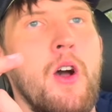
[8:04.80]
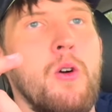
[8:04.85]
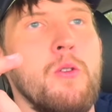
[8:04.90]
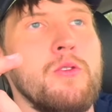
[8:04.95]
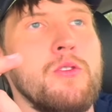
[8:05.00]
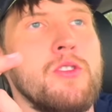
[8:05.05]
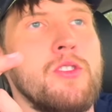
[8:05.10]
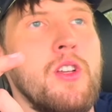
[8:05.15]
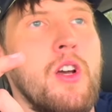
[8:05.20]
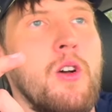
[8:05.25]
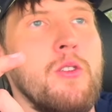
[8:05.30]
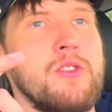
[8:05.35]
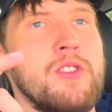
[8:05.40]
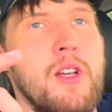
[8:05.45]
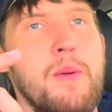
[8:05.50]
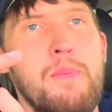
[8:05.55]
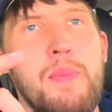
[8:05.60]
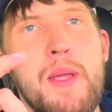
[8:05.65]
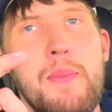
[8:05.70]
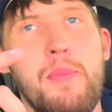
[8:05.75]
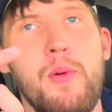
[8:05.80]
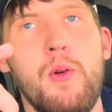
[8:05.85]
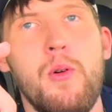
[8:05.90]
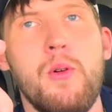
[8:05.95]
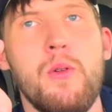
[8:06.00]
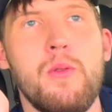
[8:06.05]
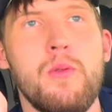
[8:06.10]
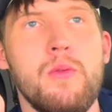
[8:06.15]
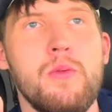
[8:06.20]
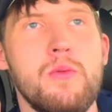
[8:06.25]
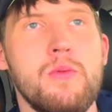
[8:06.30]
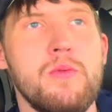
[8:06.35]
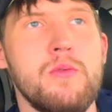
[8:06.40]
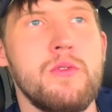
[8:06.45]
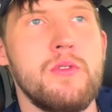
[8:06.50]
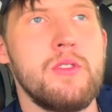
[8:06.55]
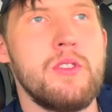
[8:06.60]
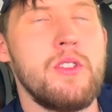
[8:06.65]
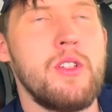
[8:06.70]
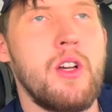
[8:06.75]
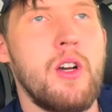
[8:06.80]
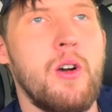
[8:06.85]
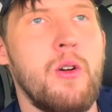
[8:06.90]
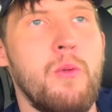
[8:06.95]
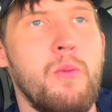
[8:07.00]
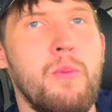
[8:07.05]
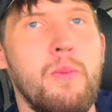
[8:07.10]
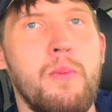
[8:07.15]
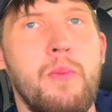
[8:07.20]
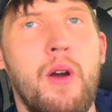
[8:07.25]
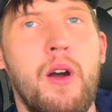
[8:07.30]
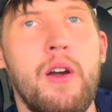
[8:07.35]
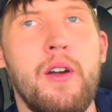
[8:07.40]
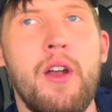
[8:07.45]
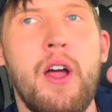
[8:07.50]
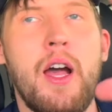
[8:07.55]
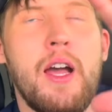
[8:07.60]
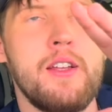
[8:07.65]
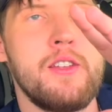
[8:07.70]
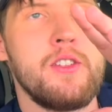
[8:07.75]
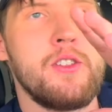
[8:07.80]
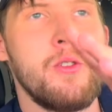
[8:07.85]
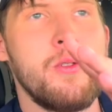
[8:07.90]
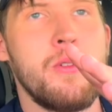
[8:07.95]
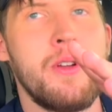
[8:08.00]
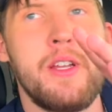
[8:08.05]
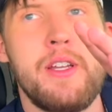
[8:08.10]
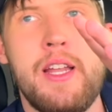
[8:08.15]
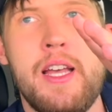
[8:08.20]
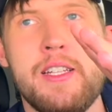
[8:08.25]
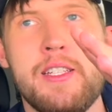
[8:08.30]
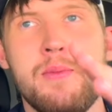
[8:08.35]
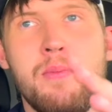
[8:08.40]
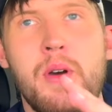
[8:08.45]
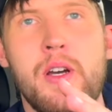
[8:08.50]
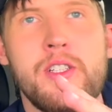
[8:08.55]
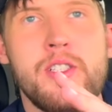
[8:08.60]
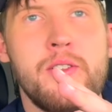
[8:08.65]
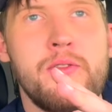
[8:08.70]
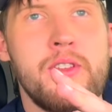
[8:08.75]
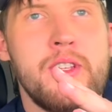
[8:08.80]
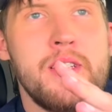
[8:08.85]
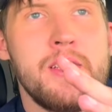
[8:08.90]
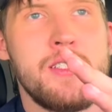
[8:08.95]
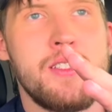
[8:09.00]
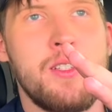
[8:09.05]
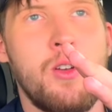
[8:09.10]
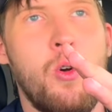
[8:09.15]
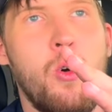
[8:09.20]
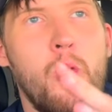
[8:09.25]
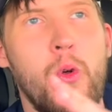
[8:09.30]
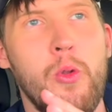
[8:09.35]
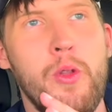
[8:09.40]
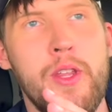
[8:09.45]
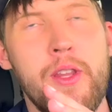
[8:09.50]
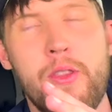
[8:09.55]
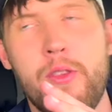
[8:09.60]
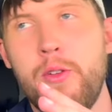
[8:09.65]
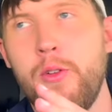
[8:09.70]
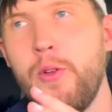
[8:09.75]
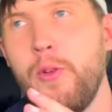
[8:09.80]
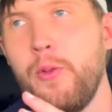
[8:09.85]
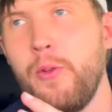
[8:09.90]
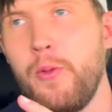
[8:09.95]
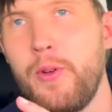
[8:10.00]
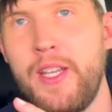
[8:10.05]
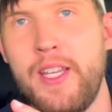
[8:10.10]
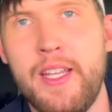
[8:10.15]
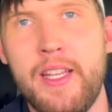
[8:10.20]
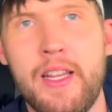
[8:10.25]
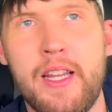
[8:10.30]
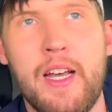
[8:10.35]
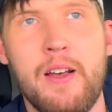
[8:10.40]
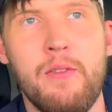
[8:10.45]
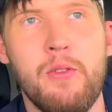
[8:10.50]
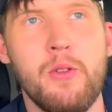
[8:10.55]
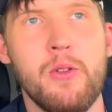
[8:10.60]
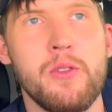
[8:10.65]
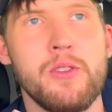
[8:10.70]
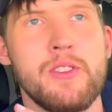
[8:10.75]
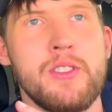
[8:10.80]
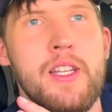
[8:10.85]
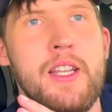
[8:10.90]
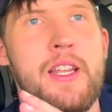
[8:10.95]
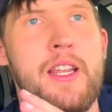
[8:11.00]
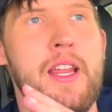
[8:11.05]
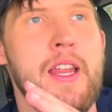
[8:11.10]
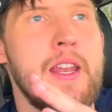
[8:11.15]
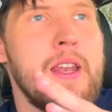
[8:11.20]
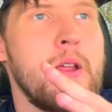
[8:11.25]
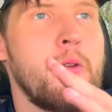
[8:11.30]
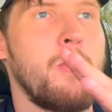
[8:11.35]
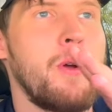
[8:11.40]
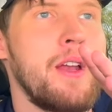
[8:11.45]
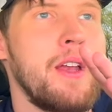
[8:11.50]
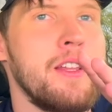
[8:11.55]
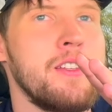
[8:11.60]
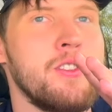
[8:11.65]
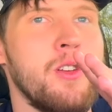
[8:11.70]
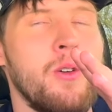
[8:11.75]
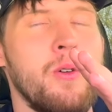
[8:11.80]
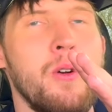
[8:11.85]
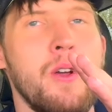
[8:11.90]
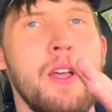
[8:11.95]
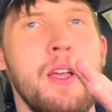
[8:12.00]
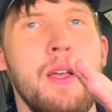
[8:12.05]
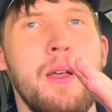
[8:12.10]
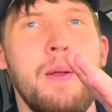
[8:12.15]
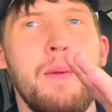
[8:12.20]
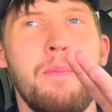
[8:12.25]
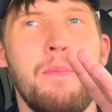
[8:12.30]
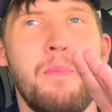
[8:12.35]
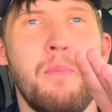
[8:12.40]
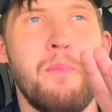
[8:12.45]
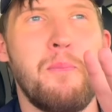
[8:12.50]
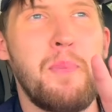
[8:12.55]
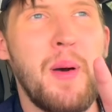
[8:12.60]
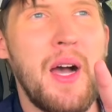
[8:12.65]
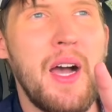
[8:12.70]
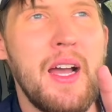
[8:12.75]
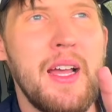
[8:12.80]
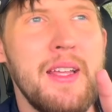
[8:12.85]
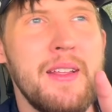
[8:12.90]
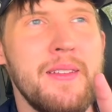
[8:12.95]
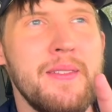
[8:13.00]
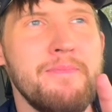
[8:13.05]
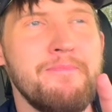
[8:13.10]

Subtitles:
So some people, are not doing as much of this holding through key levels and waiting. So, but